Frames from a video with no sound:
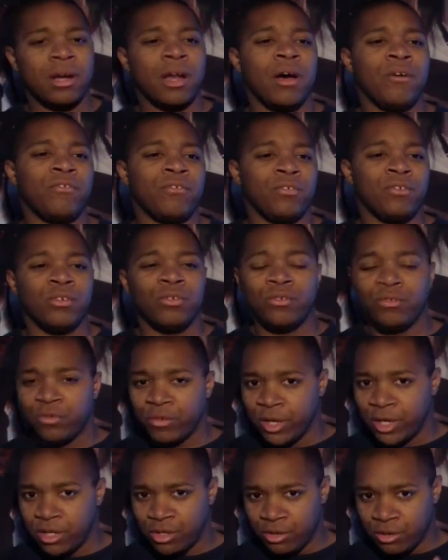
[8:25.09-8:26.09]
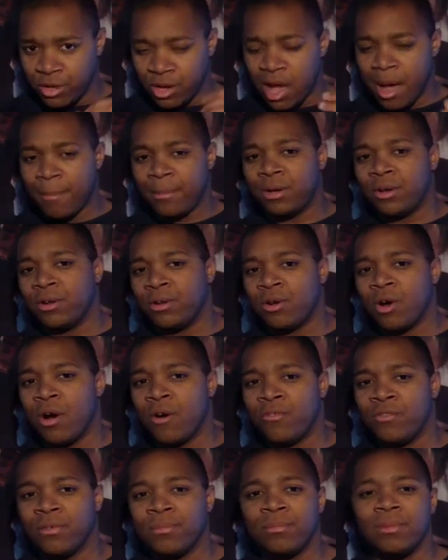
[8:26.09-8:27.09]
and I'll feel free to comment on
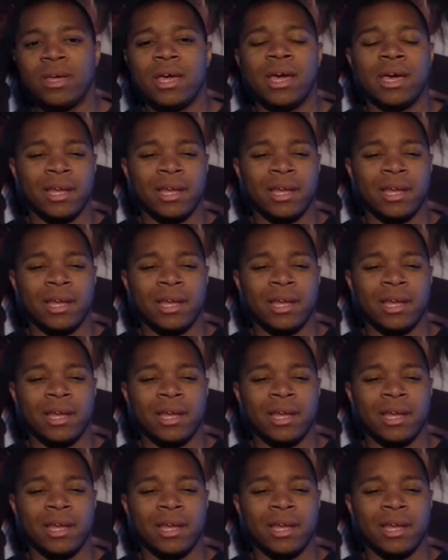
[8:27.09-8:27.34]
all of them.